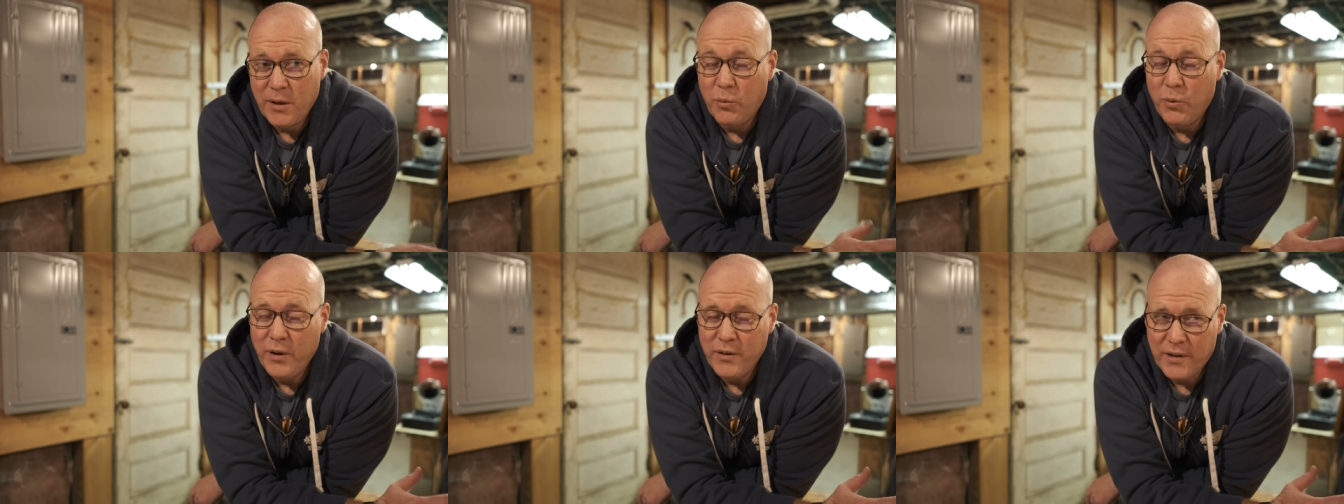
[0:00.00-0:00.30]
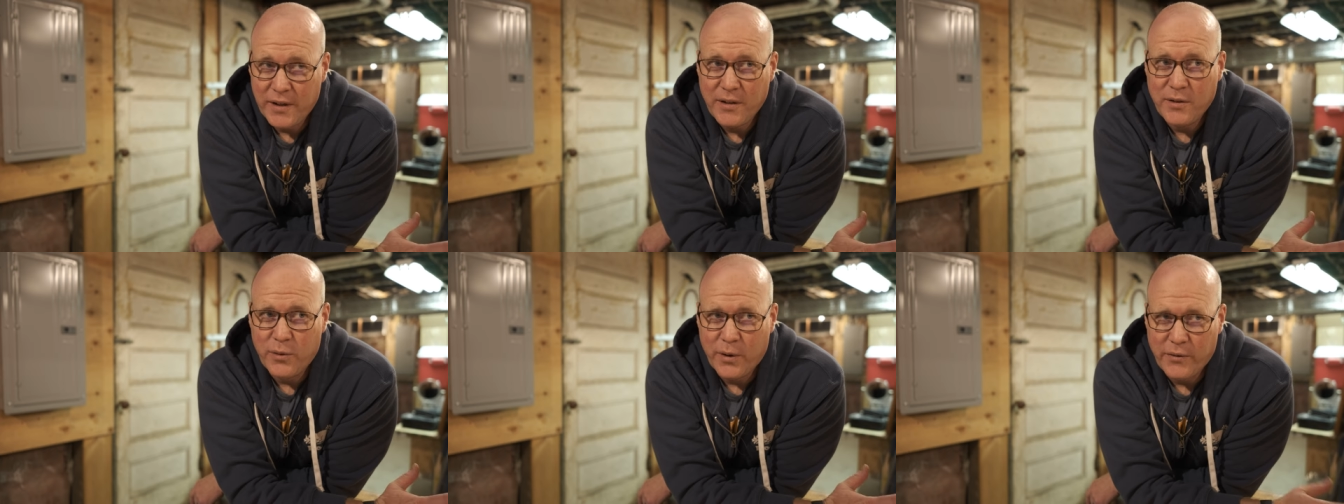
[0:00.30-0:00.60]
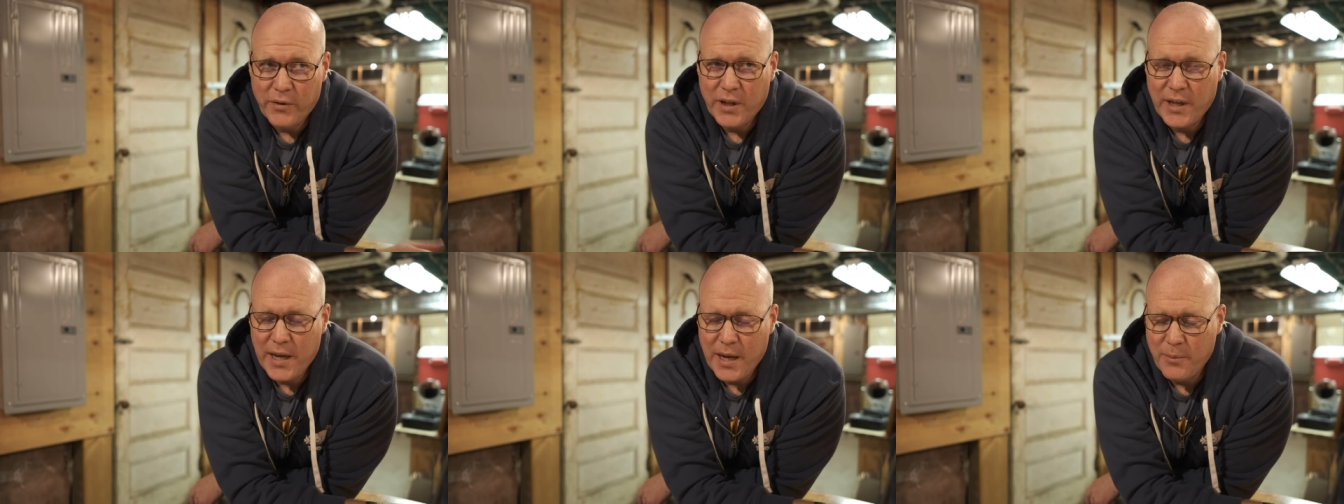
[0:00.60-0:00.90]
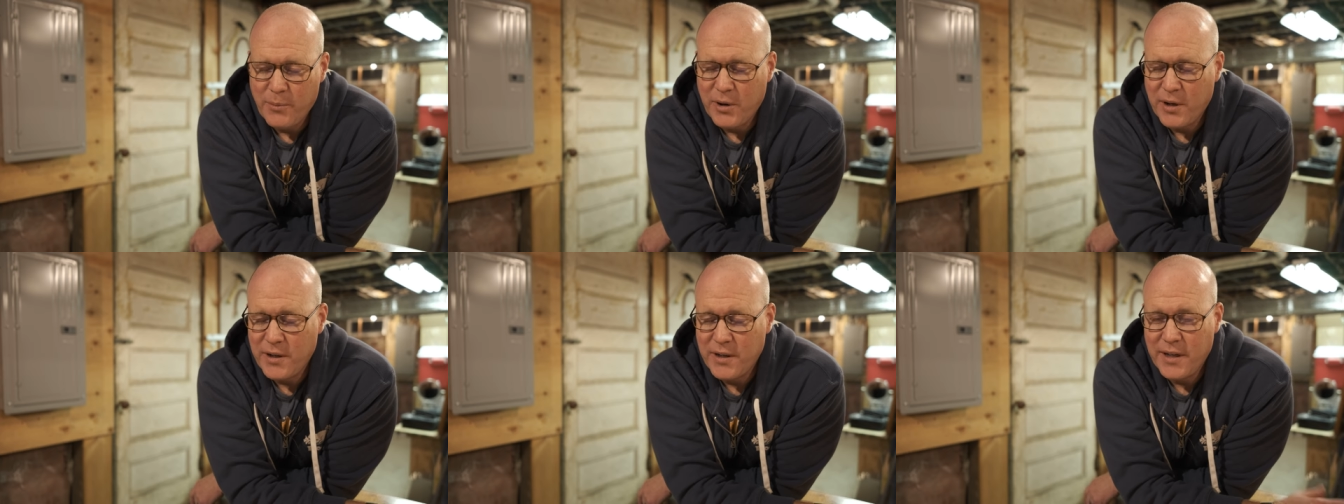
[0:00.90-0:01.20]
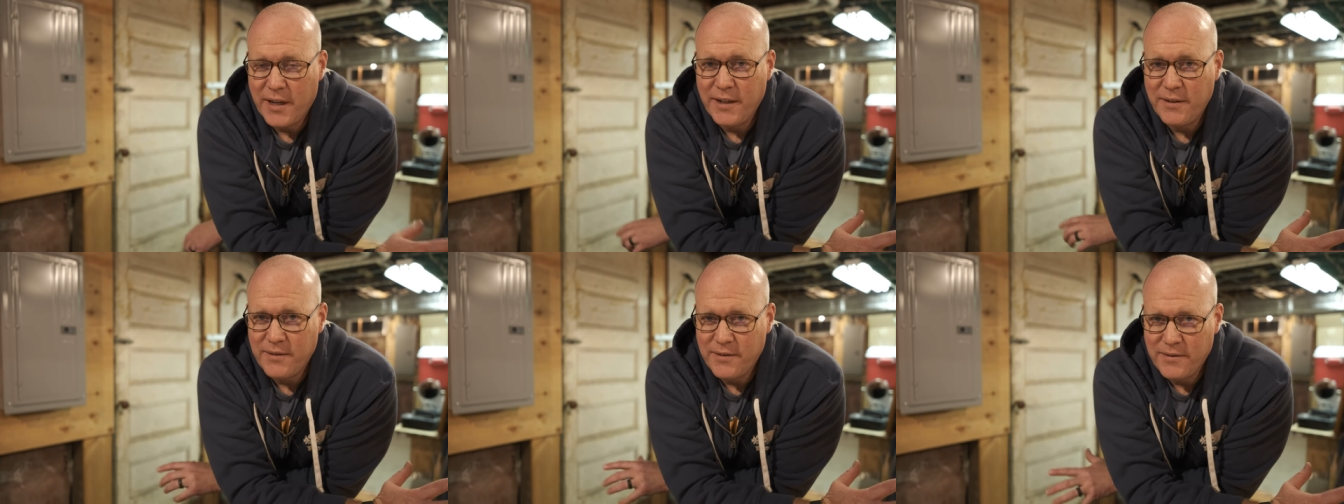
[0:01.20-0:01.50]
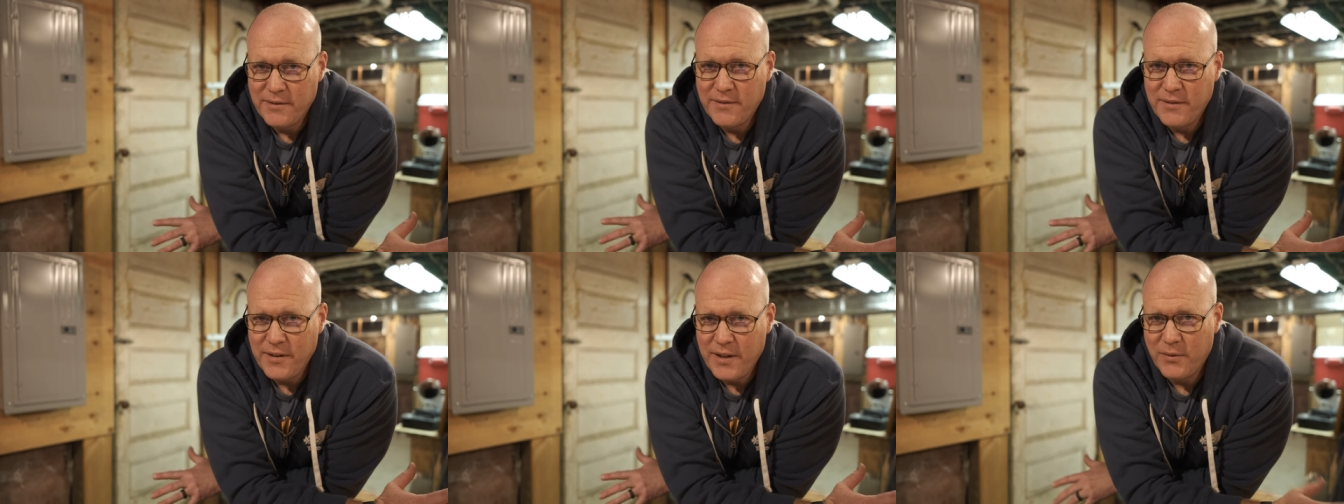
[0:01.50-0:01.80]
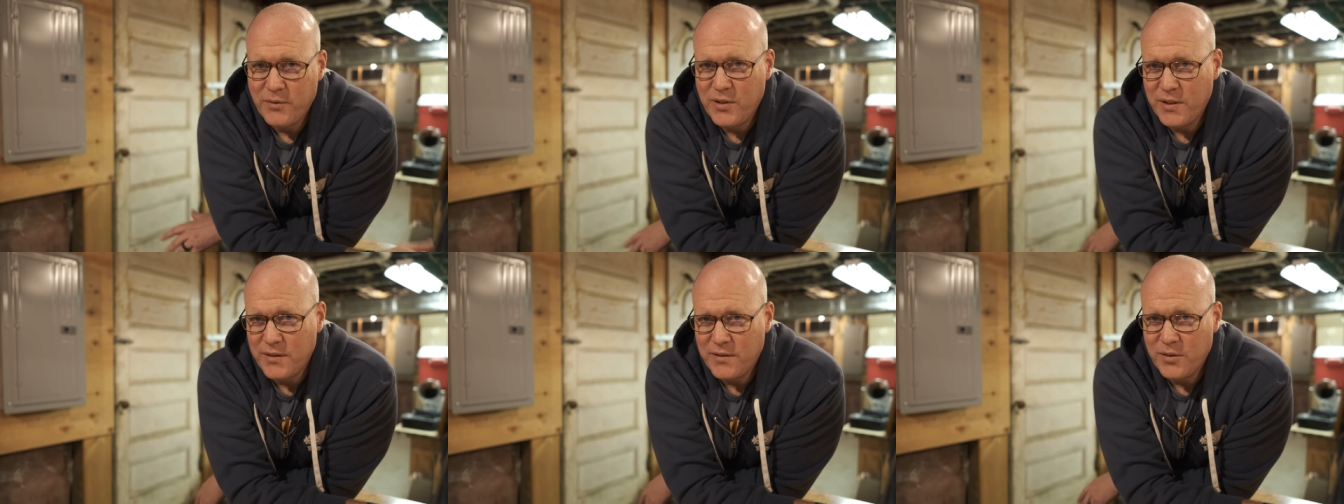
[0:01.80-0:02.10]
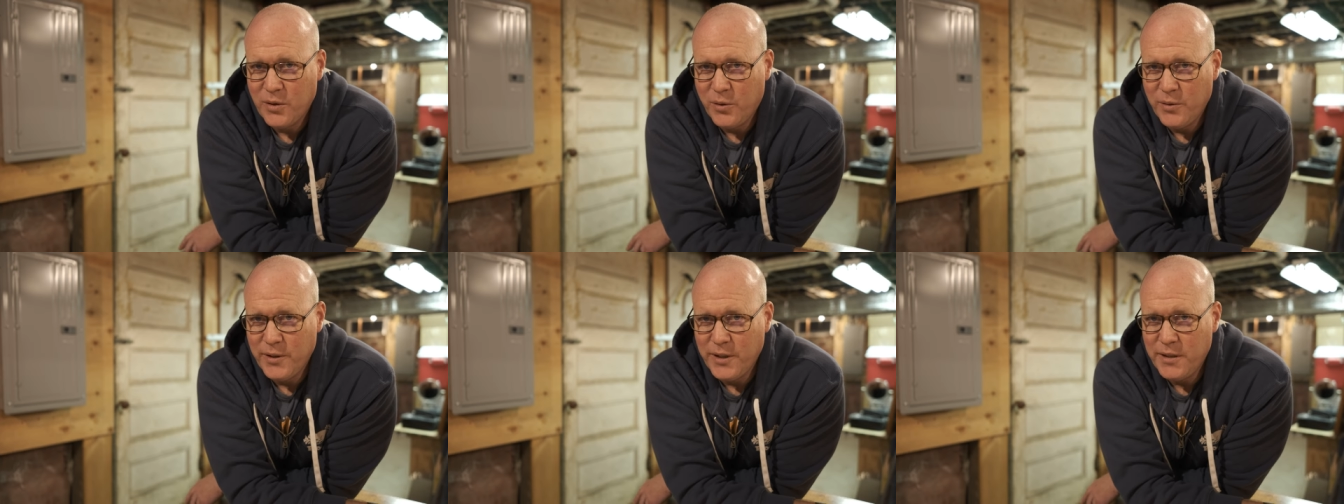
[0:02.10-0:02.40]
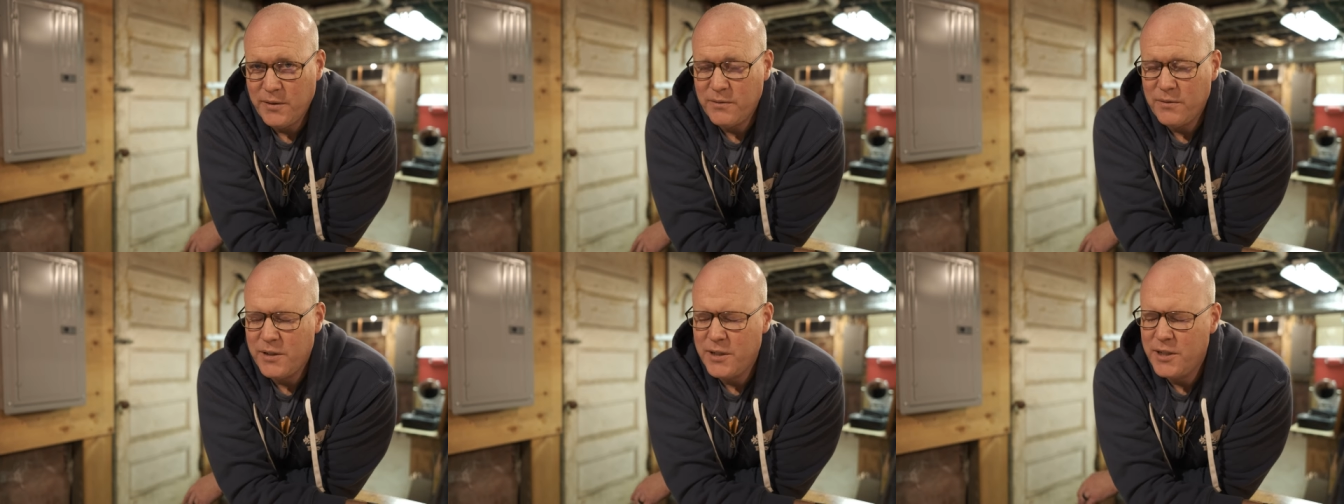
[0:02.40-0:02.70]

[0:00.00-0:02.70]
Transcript: It was a terrific camera. I have since sold it.